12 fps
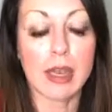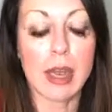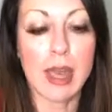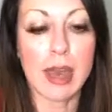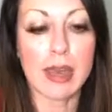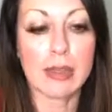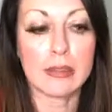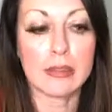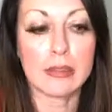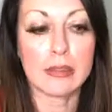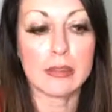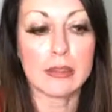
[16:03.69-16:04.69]
And
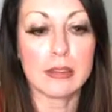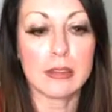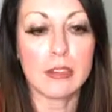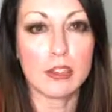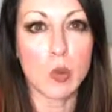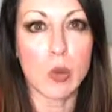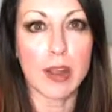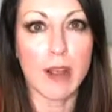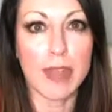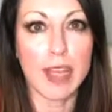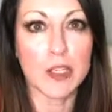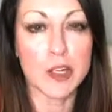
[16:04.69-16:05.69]
you're going on
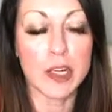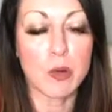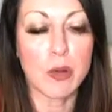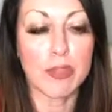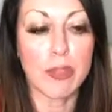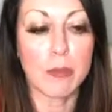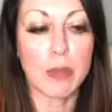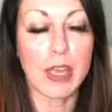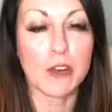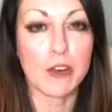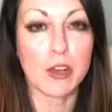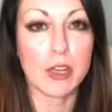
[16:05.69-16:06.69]
that journey with them, and
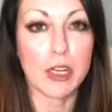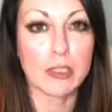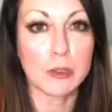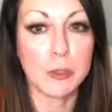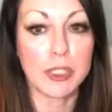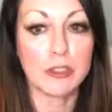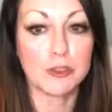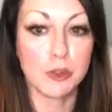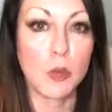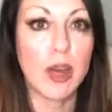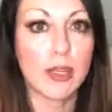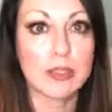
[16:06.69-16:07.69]
you're hooked because you
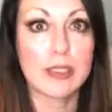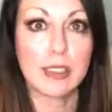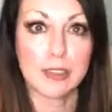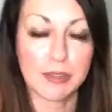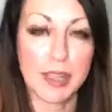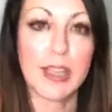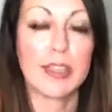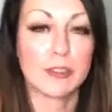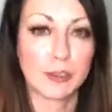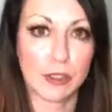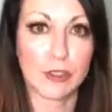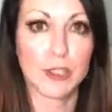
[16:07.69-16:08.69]
want to see if they get
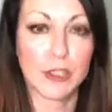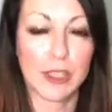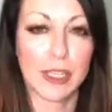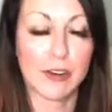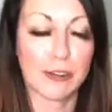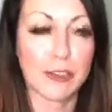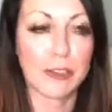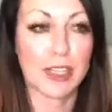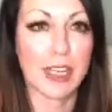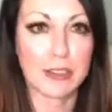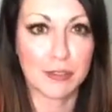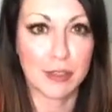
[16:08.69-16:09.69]
to their journey, or to the
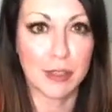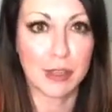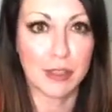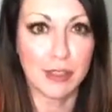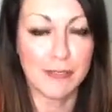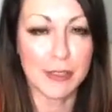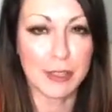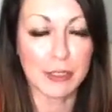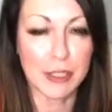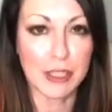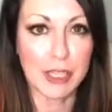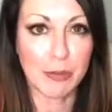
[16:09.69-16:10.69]
end of their
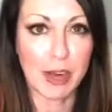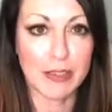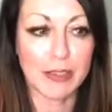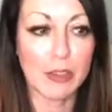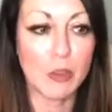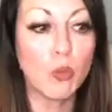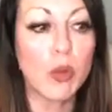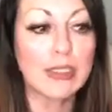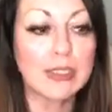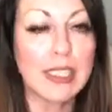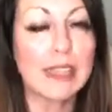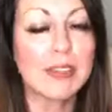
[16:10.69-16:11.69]
journey, right? You want to
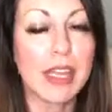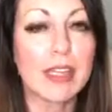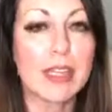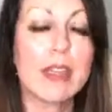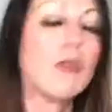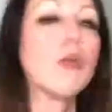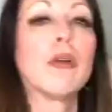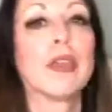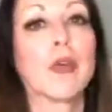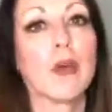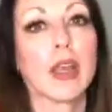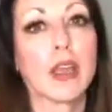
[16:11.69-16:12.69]
see if they get where they
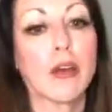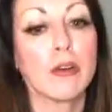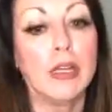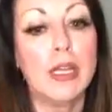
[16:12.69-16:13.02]
want to go.